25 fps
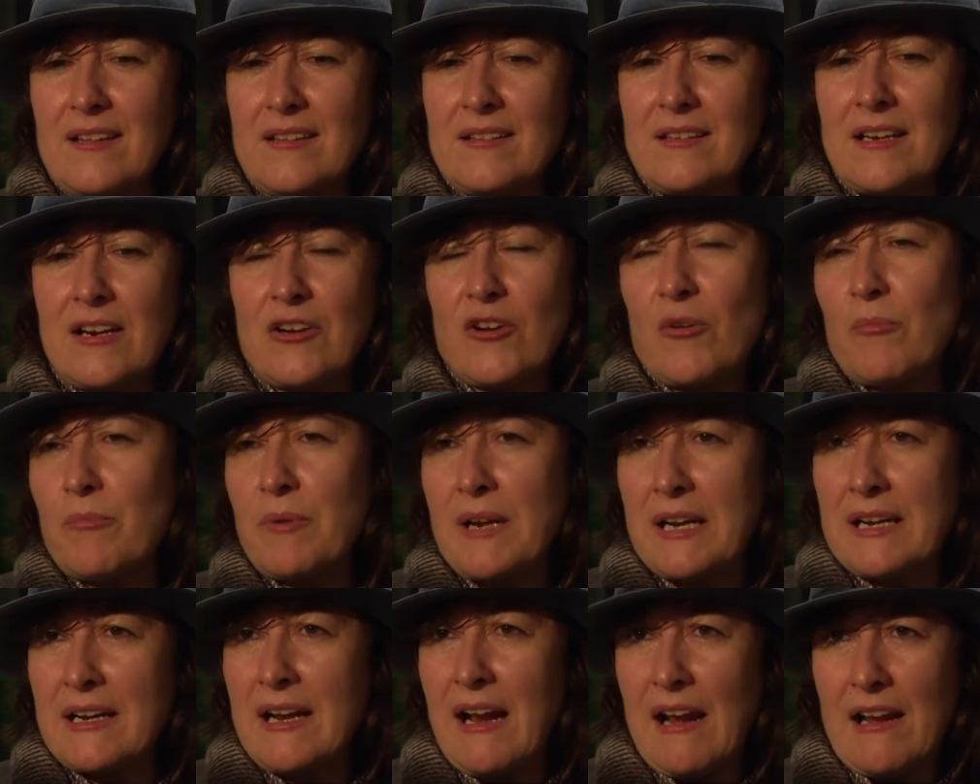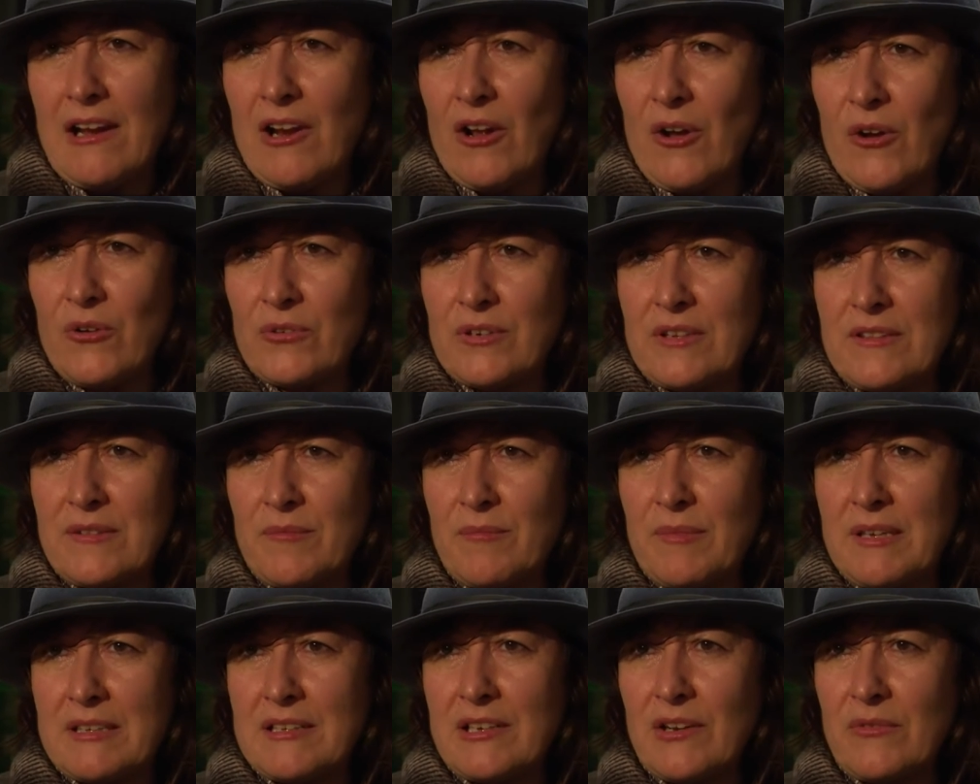They're completely alone in the
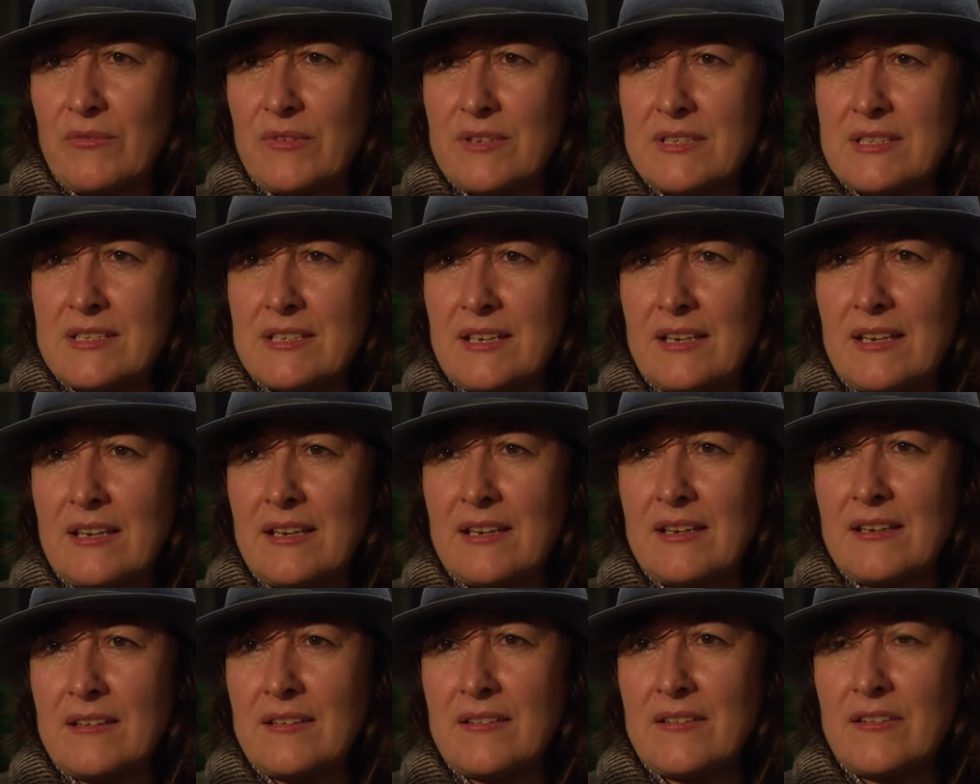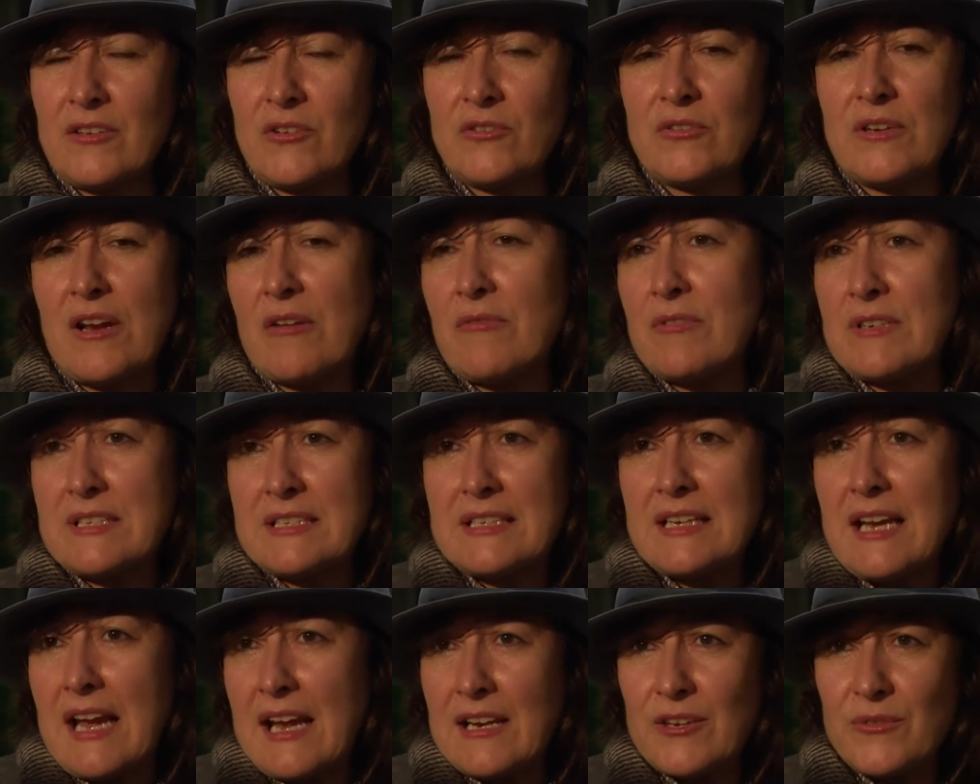middle of the sea. You never
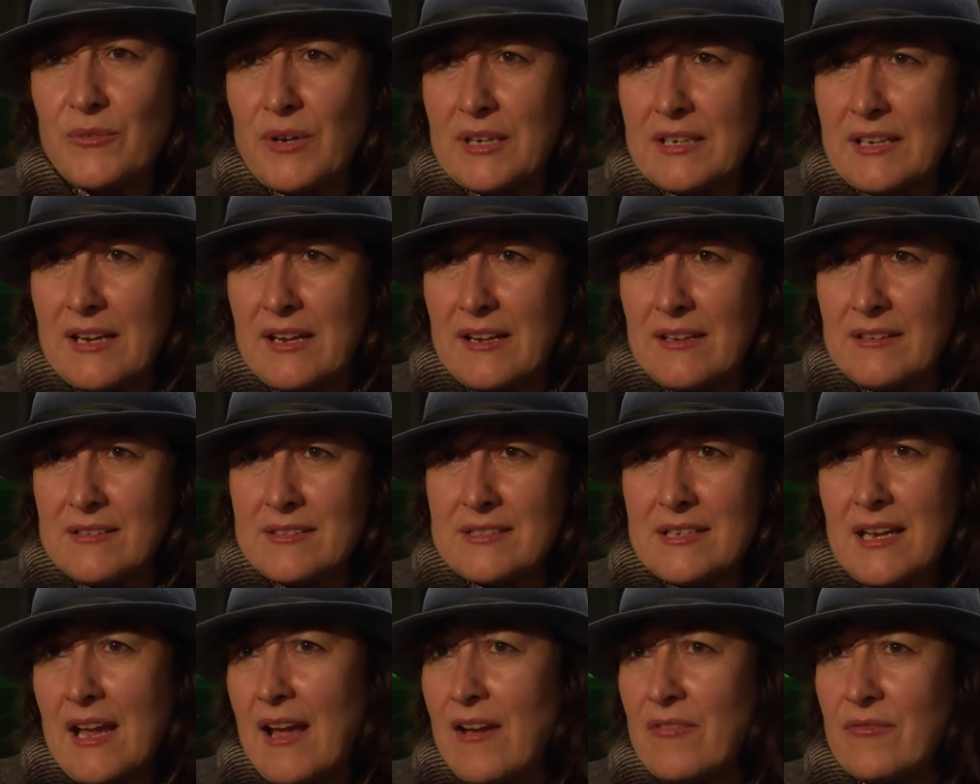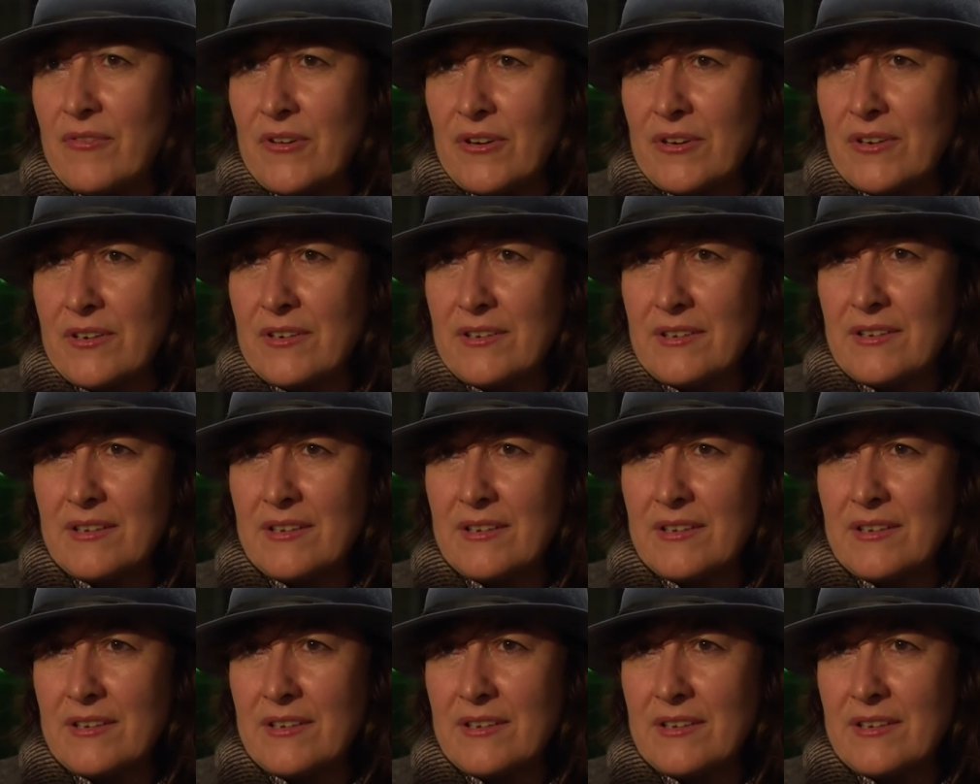see anyone else, ever.